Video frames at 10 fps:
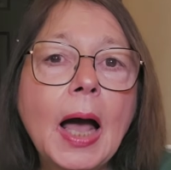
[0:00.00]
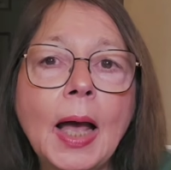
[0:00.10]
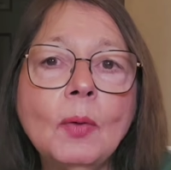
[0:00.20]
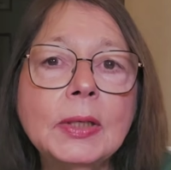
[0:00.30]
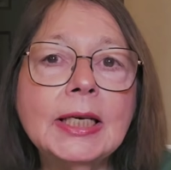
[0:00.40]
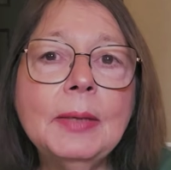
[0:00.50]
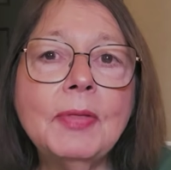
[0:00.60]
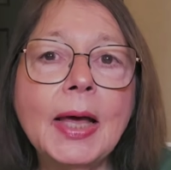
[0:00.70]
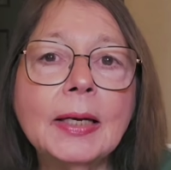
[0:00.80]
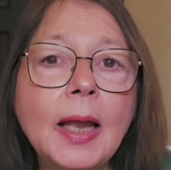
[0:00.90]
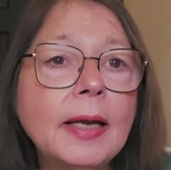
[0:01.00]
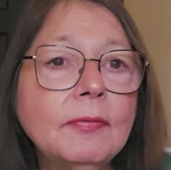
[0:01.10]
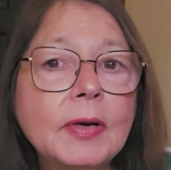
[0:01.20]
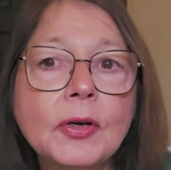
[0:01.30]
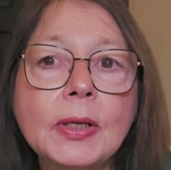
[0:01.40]
I want to keep that
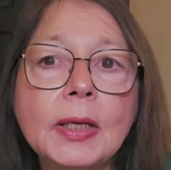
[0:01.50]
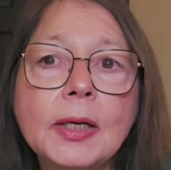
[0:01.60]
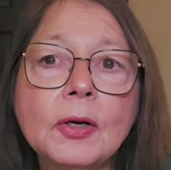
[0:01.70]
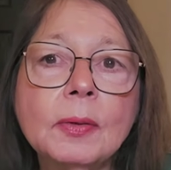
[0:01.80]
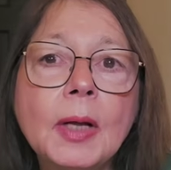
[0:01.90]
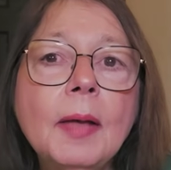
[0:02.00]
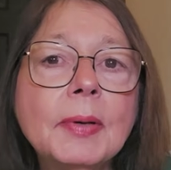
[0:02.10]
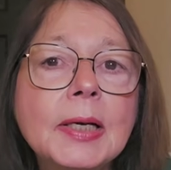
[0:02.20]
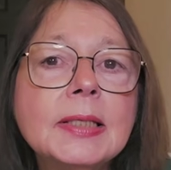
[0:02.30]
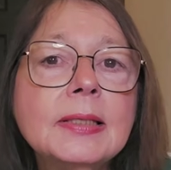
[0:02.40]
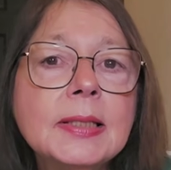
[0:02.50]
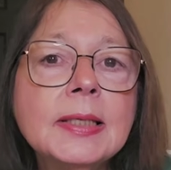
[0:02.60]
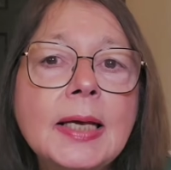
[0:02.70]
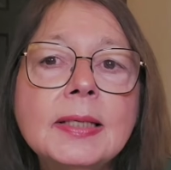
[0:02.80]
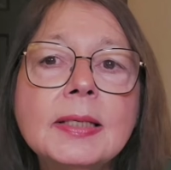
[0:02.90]
line very clear, because this
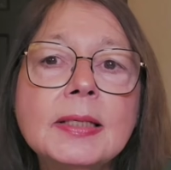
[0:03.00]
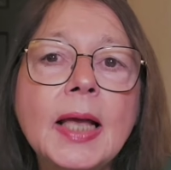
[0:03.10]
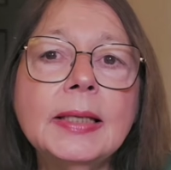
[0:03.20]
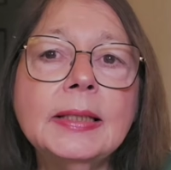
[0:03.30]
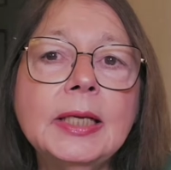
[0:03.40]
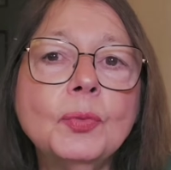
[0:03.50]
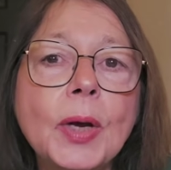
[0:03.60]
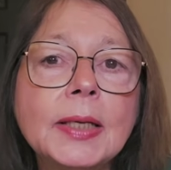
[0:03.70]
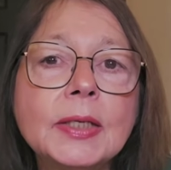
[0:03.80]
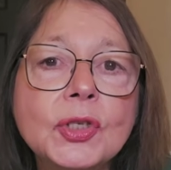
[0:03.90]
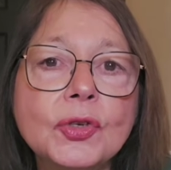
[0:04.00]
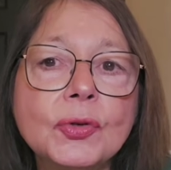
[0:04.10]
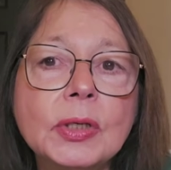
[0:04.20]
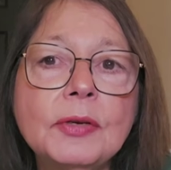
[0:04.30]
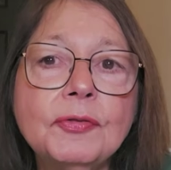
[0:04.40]
case does not need reckless
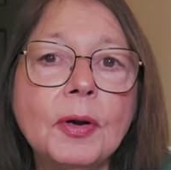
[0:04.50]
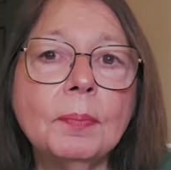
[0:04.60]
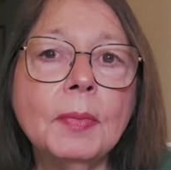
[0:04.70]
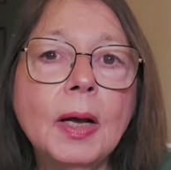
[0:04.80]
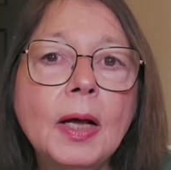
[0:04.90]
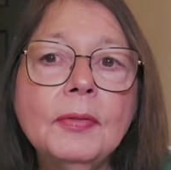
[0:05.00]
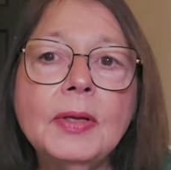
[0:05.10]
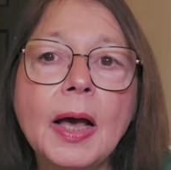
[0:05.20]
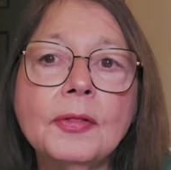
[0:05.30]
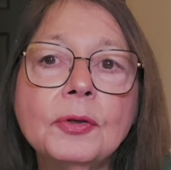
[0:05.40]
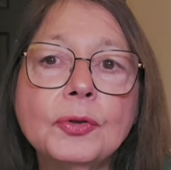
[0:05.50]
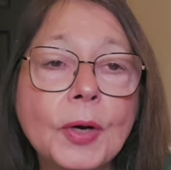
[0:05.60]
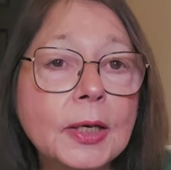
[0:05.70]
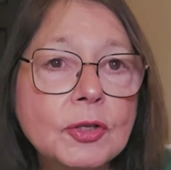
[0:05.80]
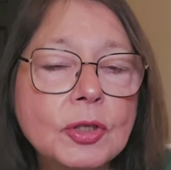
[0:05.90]
certainty from the other
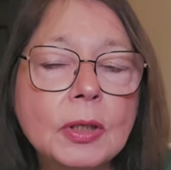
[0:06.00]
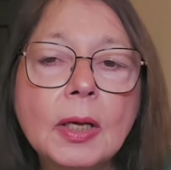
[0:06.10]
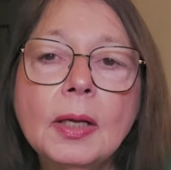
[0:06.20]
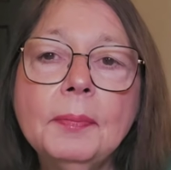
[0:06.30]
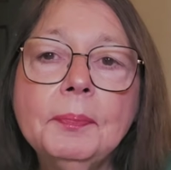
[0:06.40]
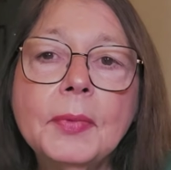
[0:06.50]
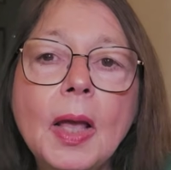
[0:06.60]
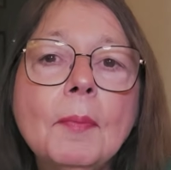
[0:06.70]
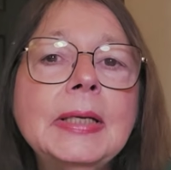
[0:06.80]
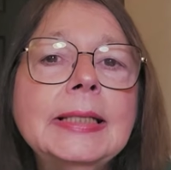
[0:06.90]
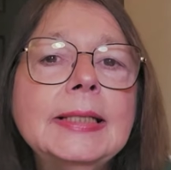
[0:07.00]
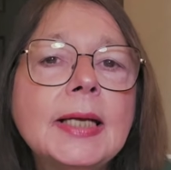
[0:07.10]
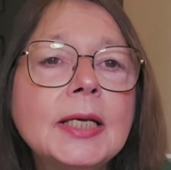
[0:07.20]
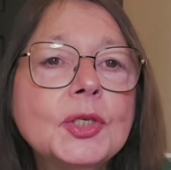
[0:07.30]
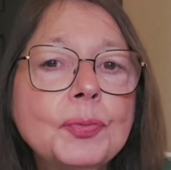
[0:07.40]
direction. But it
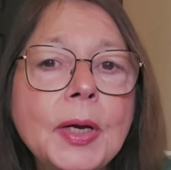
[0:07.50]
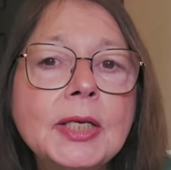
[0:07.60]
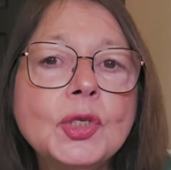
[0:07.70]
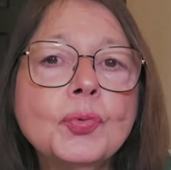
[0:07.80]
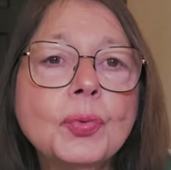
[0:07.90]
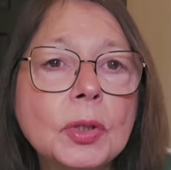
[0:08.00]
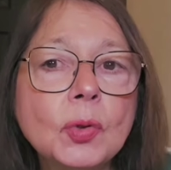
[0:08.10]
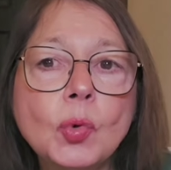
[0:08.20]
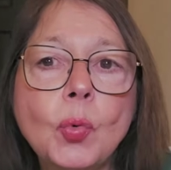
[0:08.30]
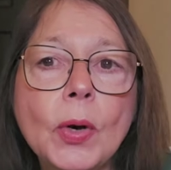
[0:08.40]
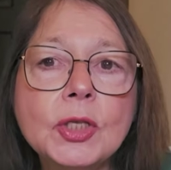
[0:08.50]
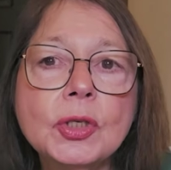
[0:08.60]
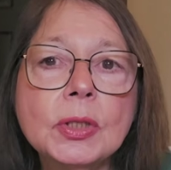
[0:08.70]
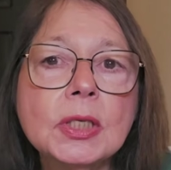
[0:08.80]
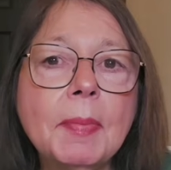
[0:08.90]
does raise real
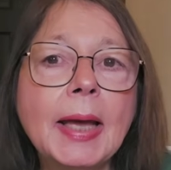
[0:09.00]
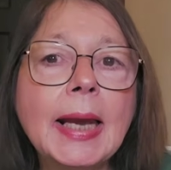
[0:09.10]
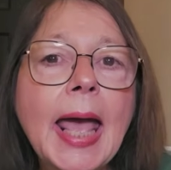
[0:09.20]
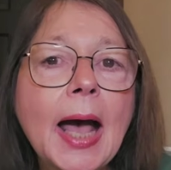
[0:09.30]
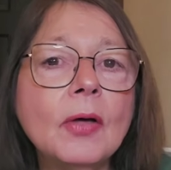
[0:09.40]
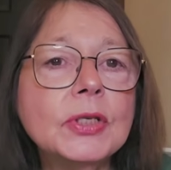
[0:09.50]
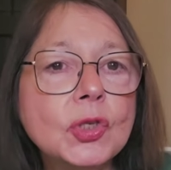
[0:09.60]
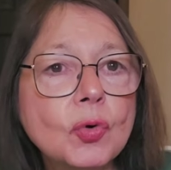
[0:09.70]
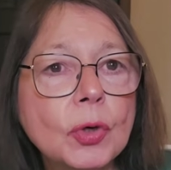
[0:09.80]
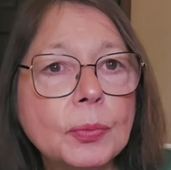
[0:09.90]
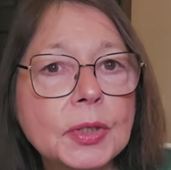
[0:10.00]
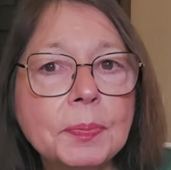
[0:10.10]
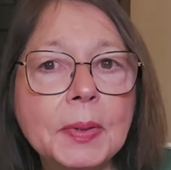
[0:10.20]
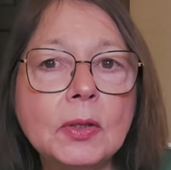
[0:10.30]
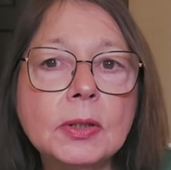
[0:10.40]
questions about how the story was
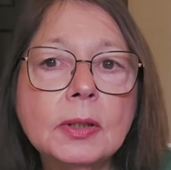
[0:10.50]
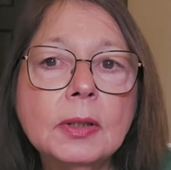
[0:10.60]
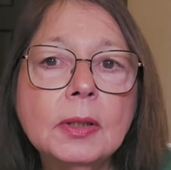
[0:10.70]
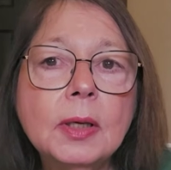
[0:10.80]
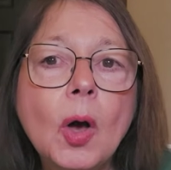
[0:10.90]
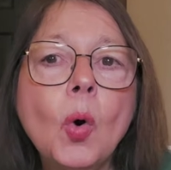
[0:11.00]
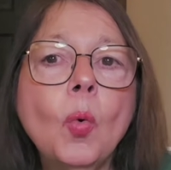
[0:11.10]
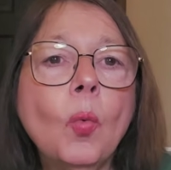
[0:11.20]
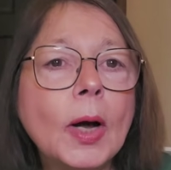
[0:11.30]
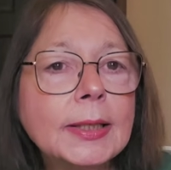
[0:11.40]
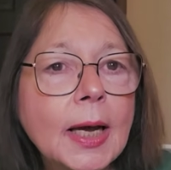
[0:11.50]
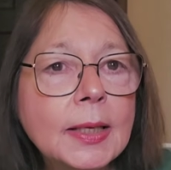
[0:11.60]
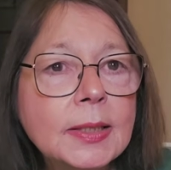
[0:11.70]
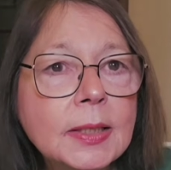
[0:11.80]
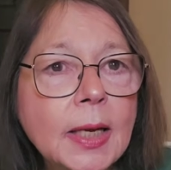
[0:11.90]
built. What
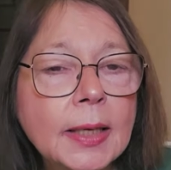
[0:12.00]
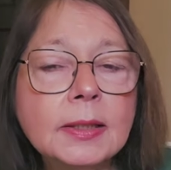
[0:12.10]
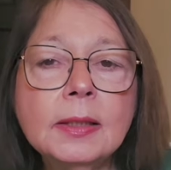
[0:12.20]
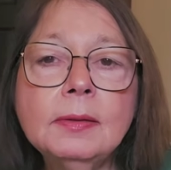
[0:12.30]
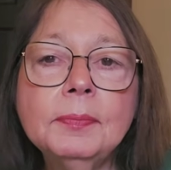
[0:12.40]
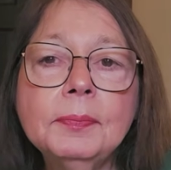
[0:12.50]
got selected?